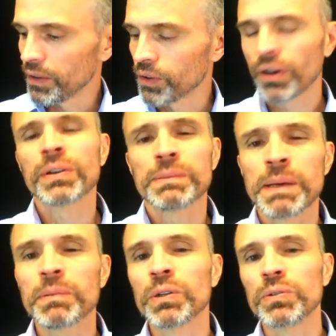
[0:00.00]
There's always
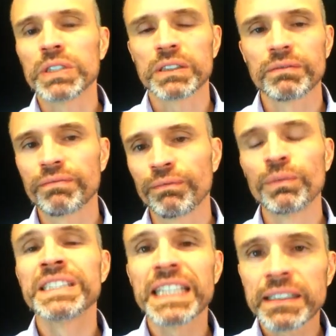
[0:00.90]
people who
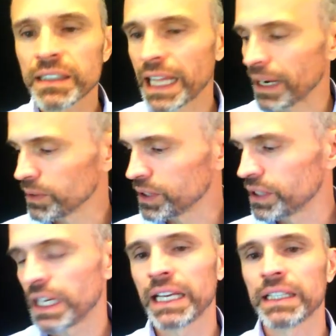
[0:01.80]
resist
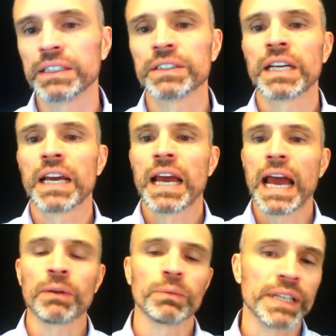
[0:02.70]
language change
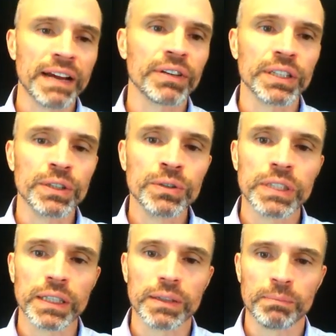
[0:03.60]
and will never
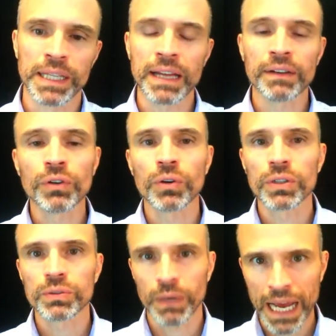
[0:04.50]
use it. But then, of
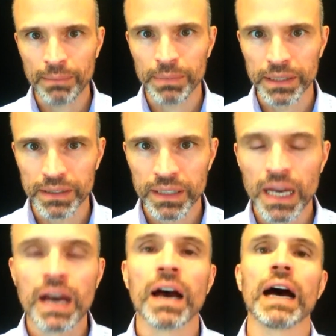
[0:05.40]
course, what happens?
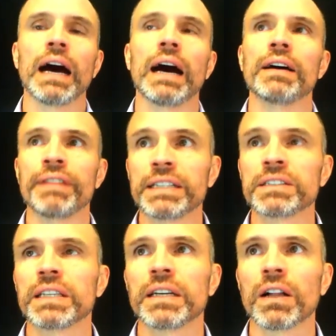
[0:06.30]

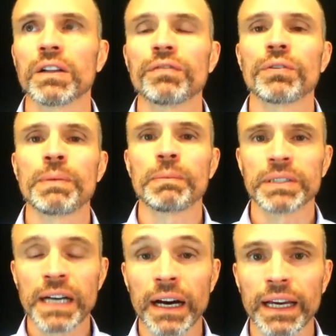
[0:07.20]
Eventually, all of those
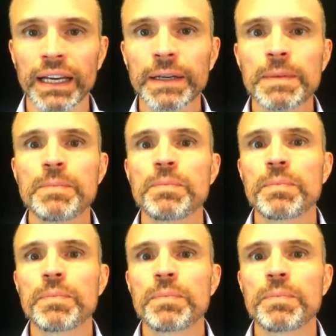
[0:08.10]
people die,